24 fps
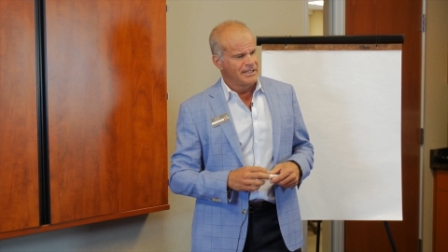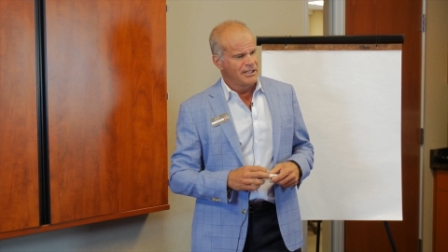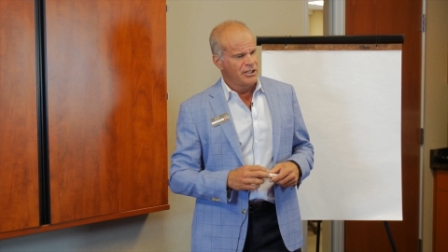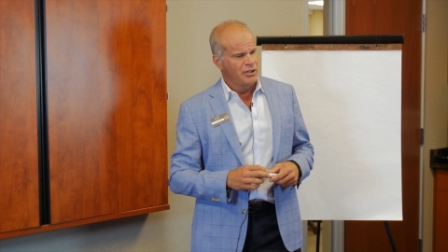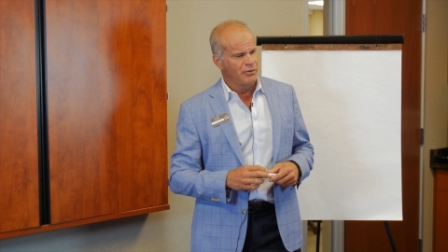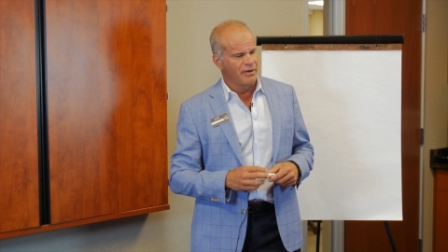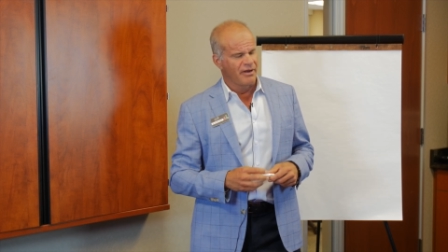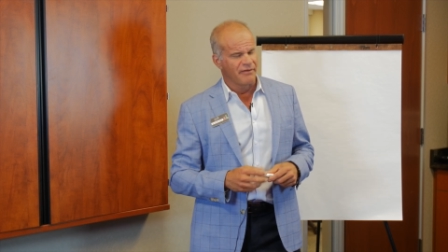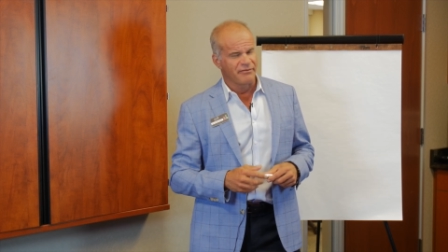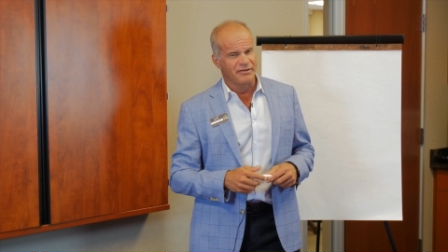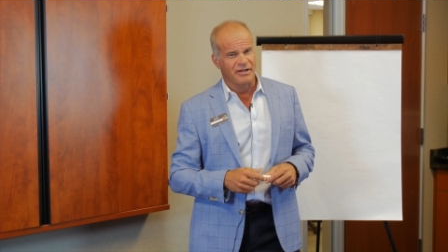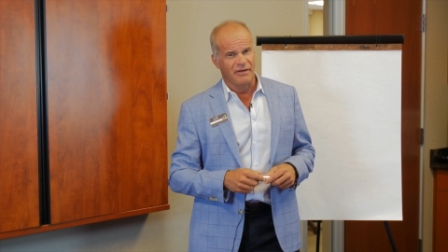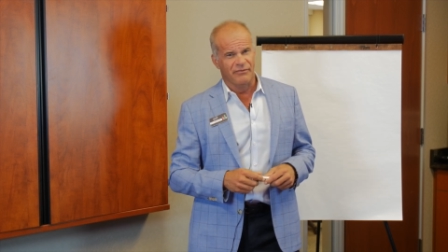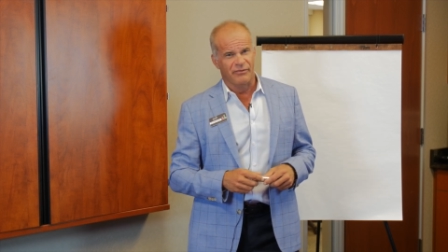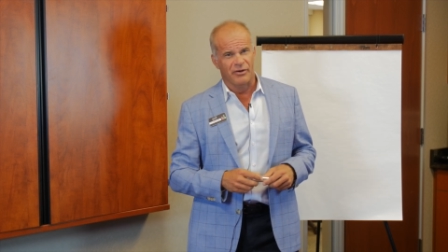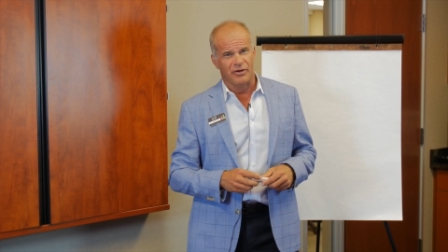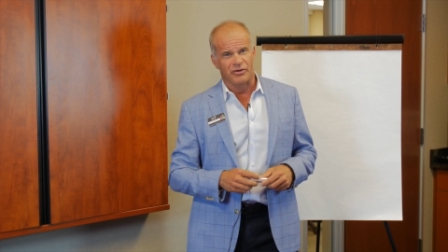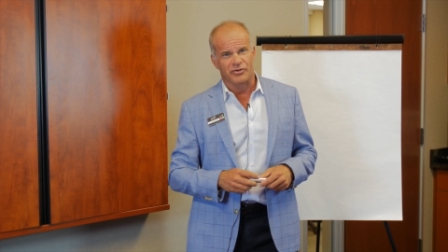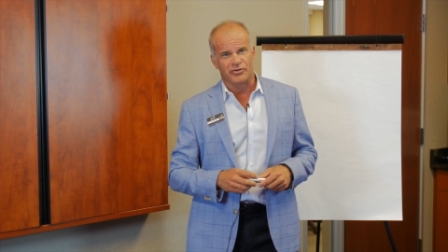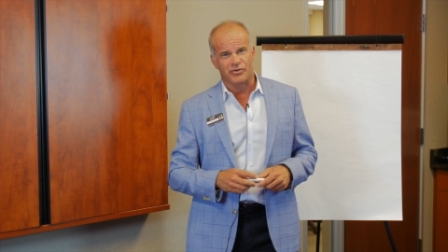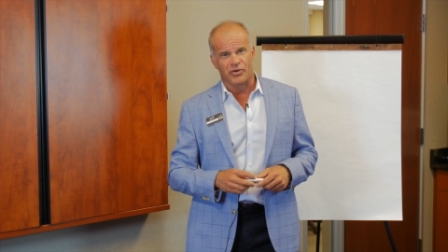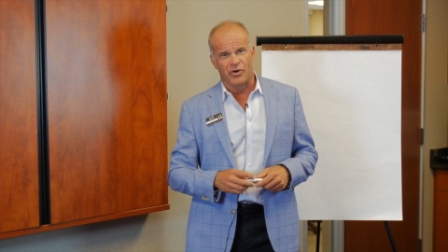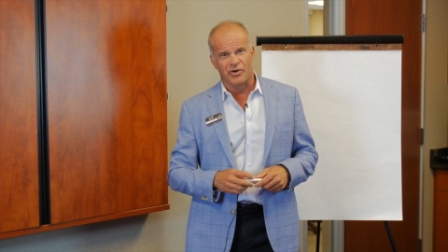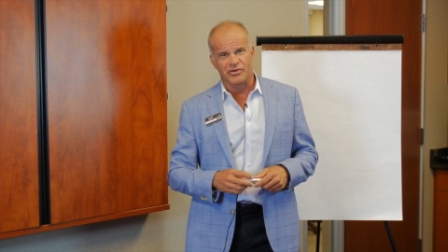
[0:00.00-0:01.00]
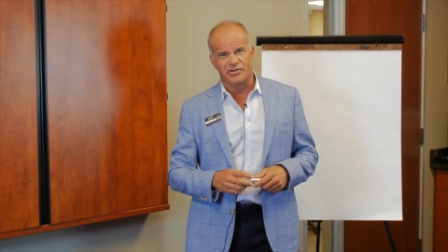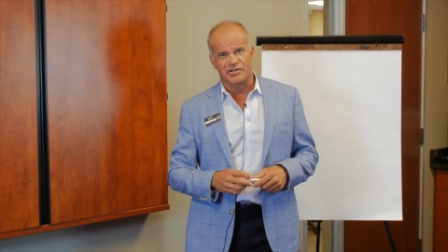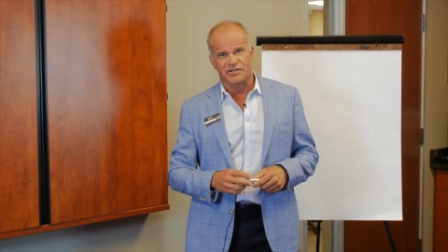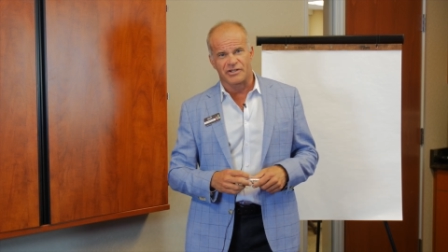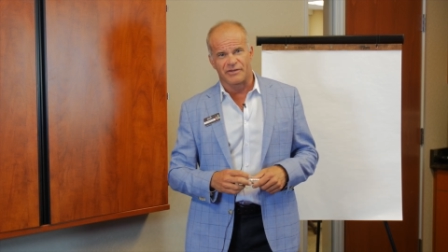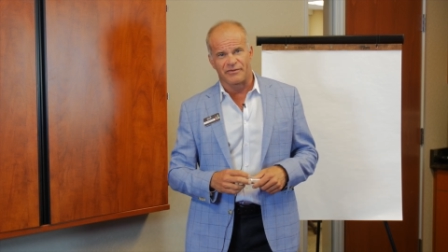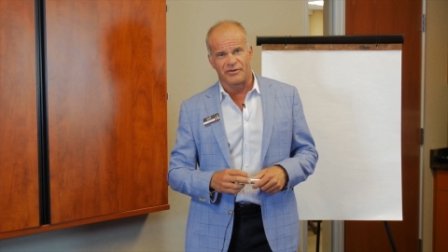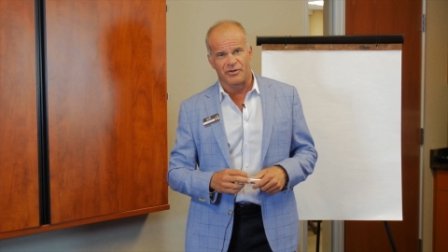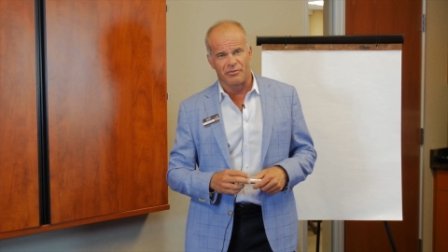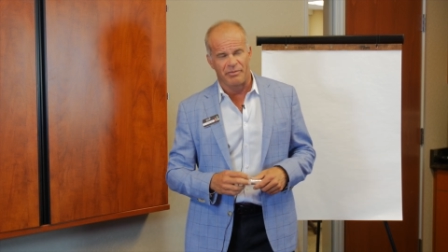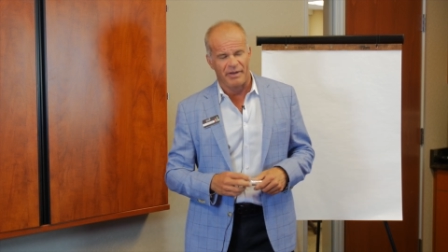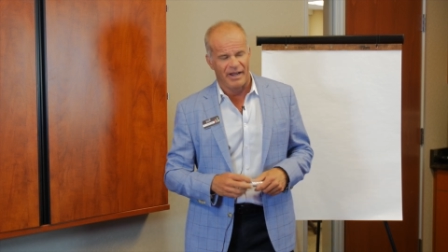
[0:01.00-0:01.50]
You know, we have different sources
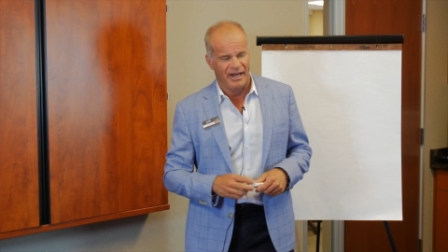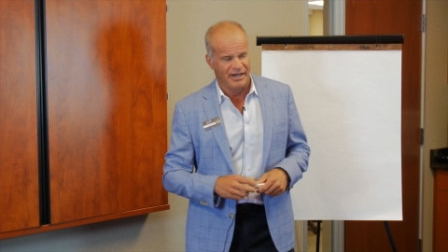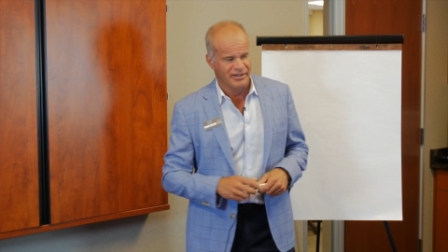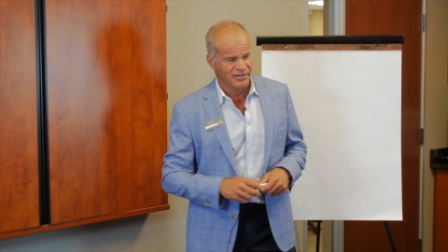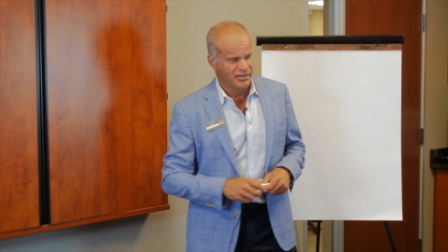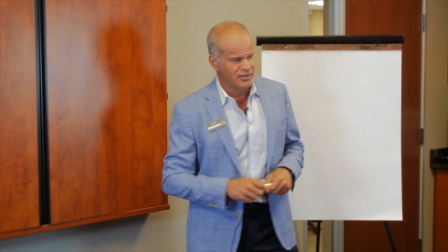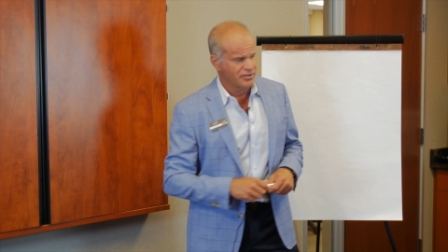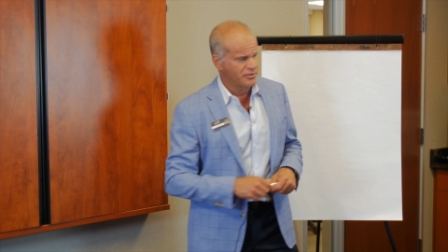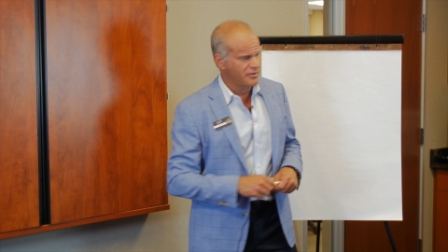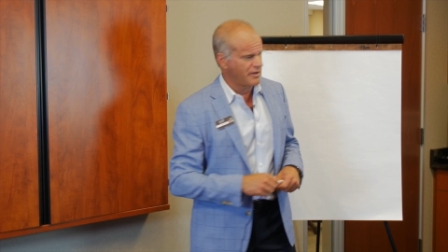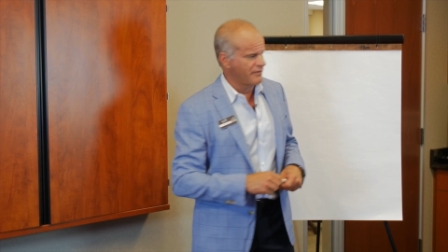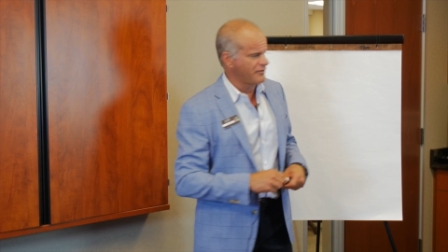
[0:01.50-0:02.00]
of new patients.